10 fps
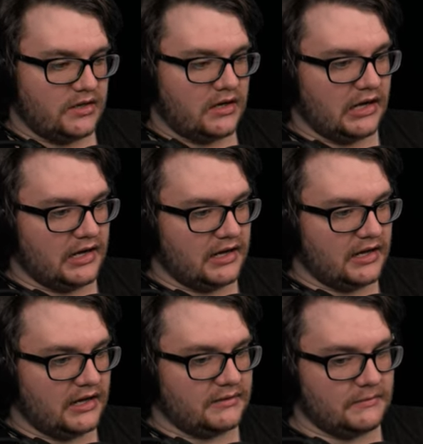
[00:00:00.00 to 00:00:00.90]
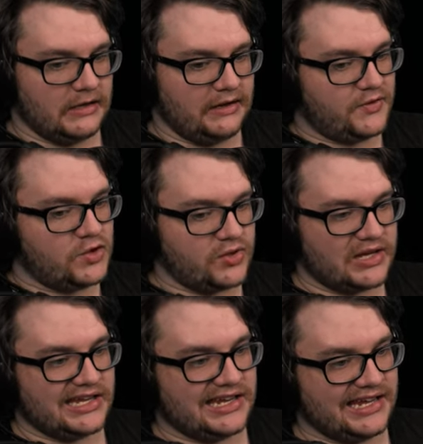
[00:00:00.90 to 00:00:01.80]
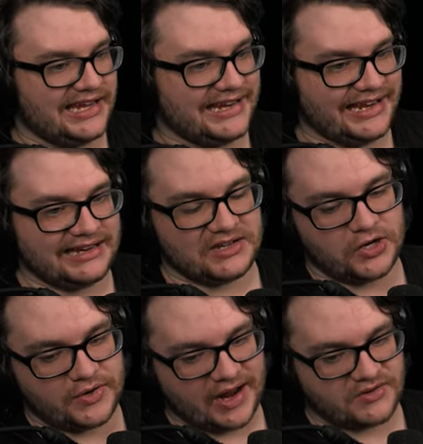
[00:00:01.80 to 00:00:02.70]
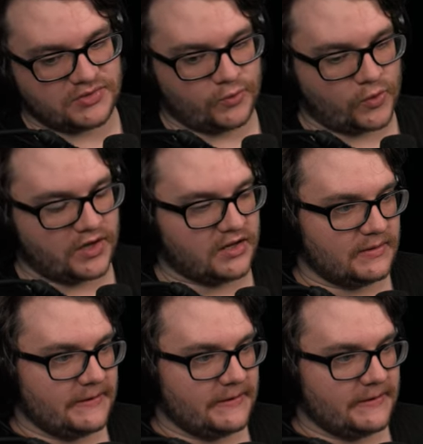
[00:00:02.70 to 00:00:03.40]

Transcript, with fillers: uh, if you do get hit and go down to warning